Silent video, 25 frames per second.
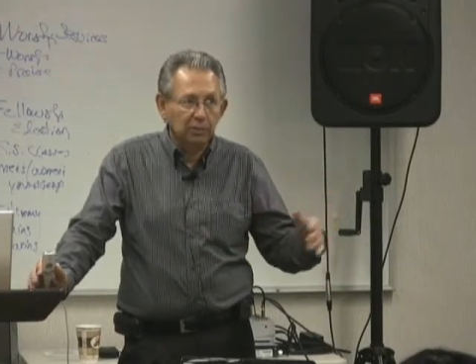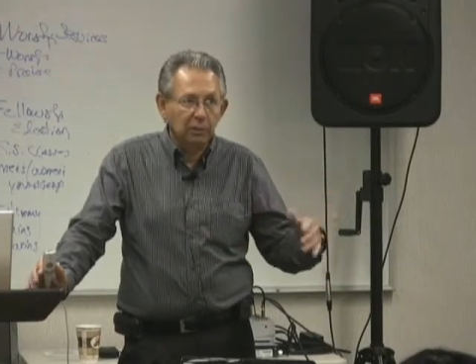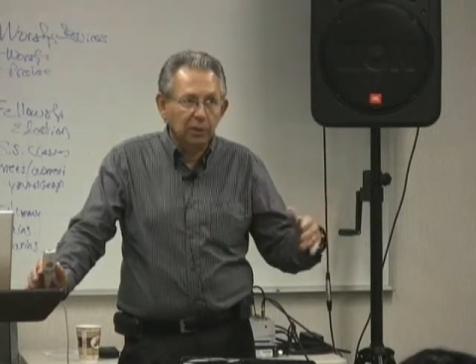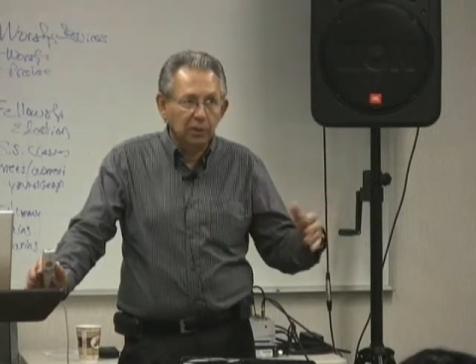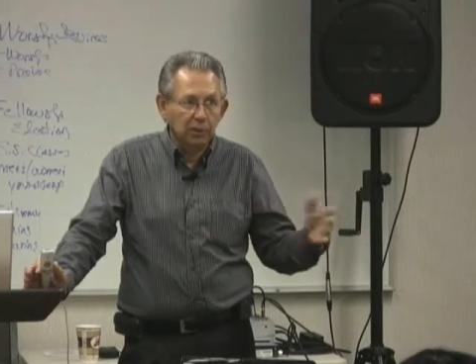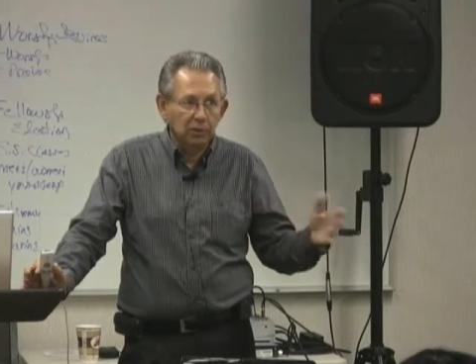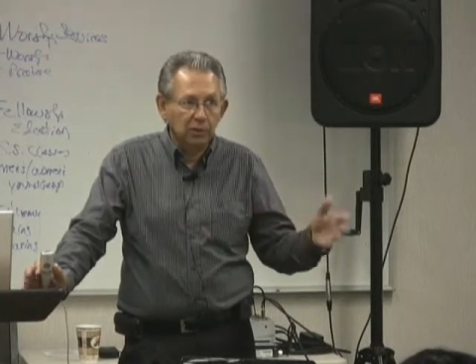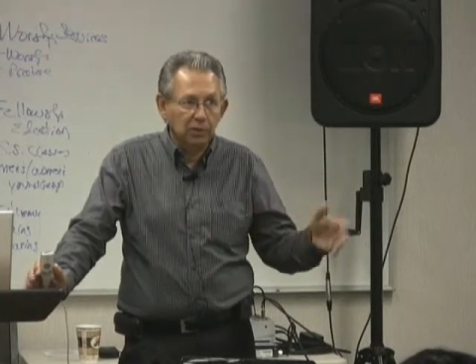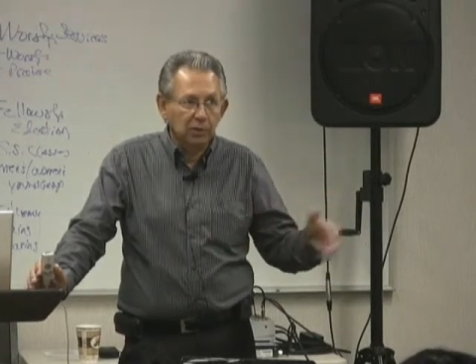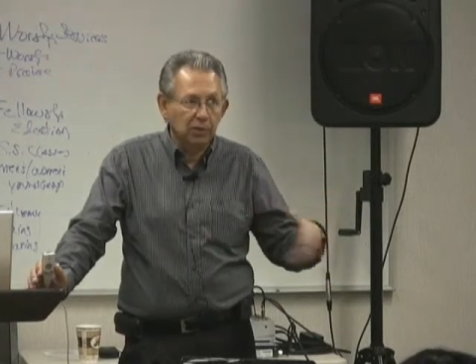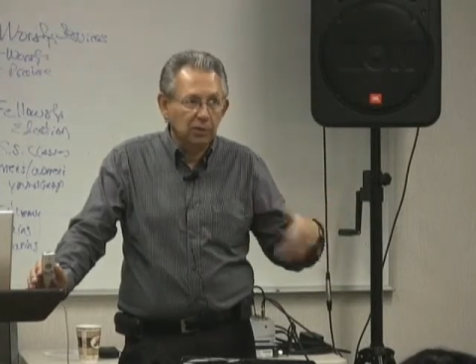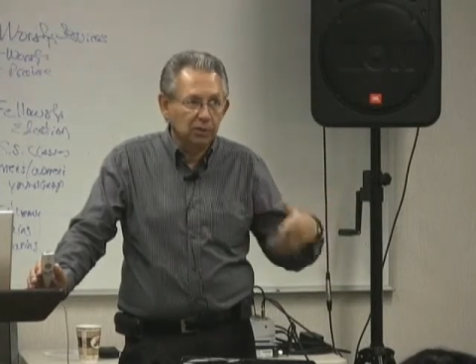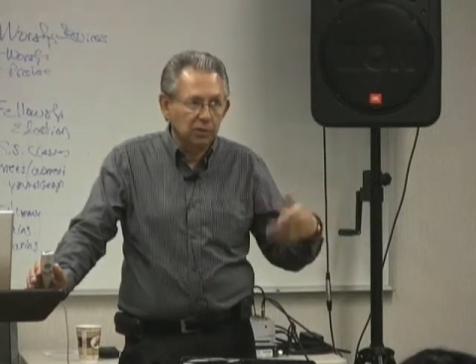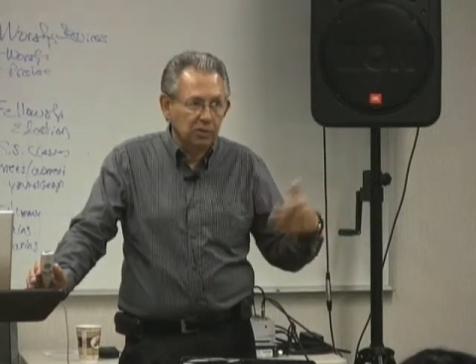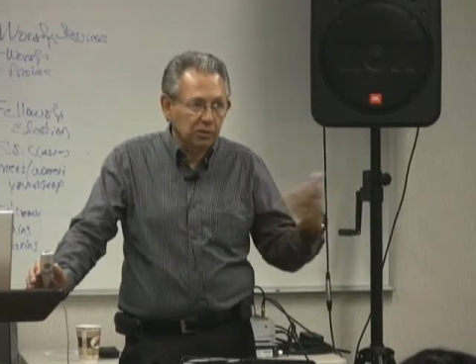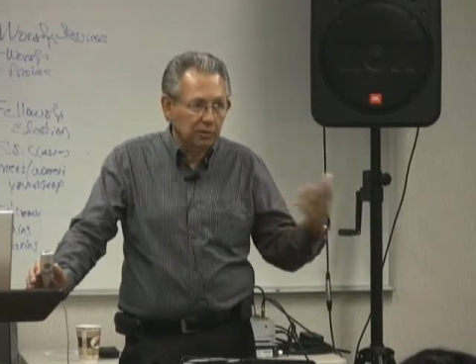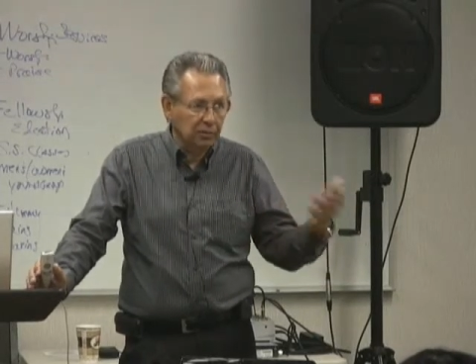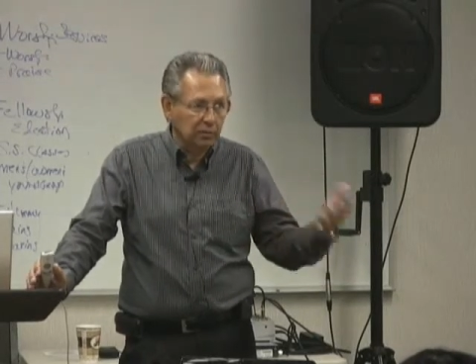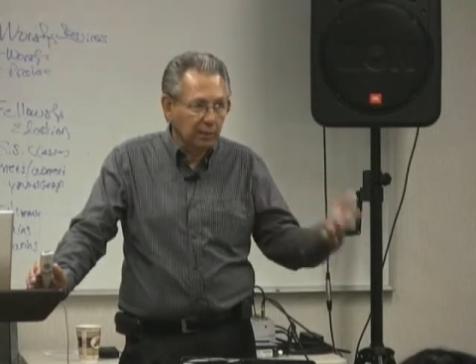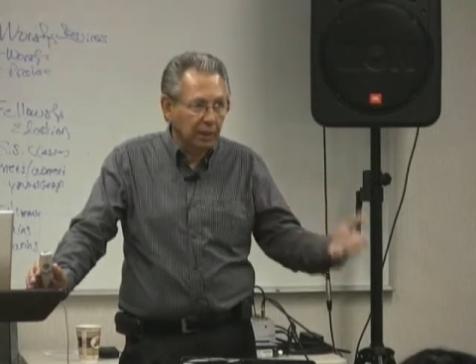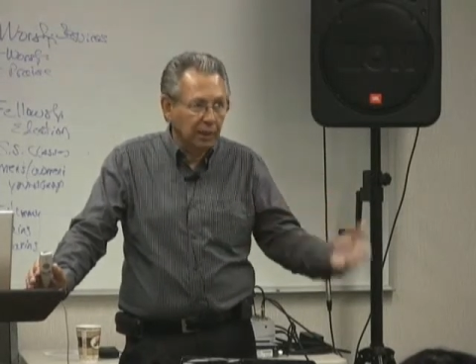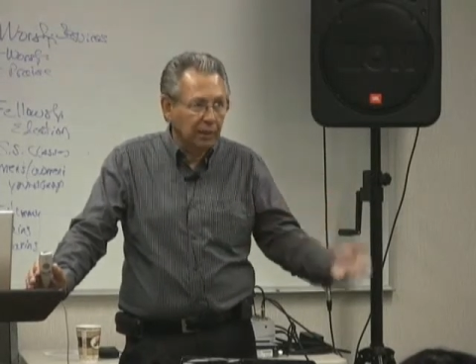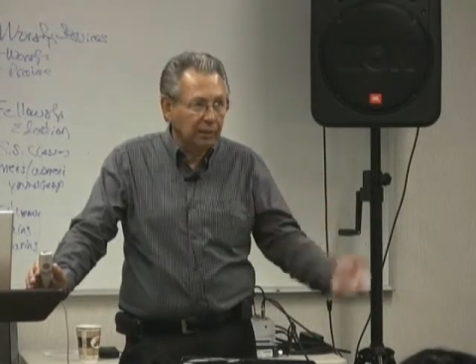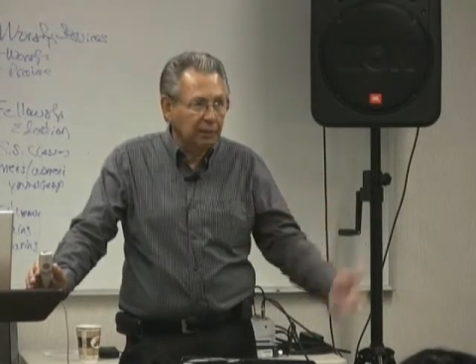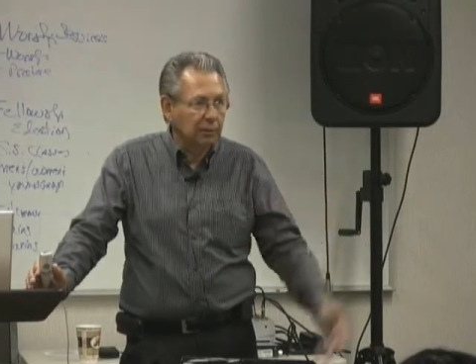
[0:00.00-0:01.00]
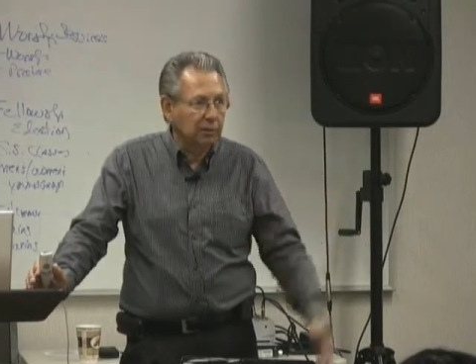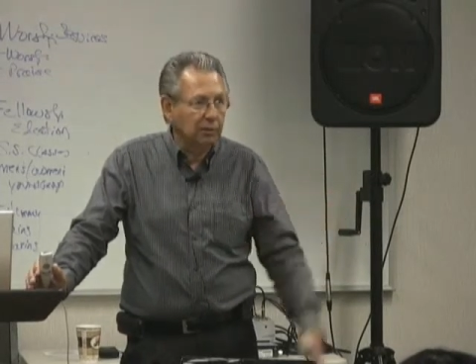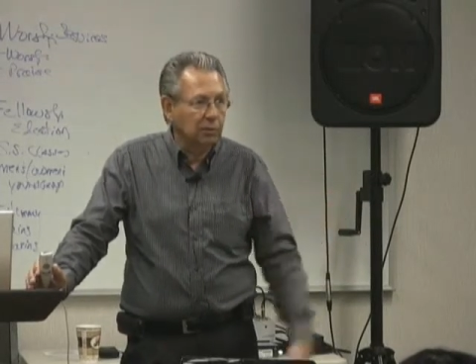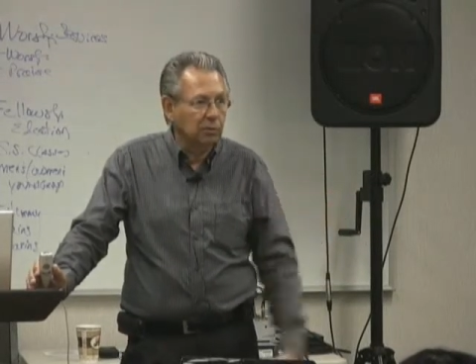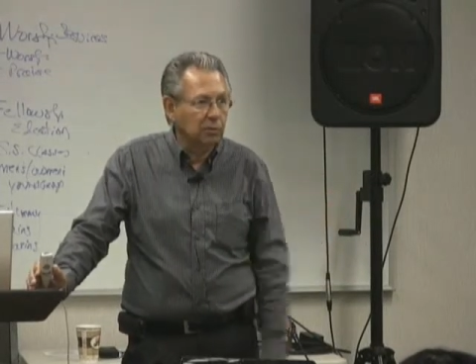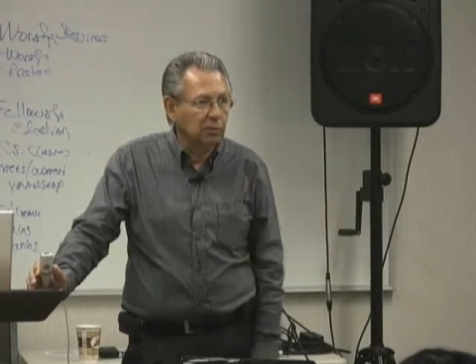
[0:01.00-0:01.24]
Smaller churches might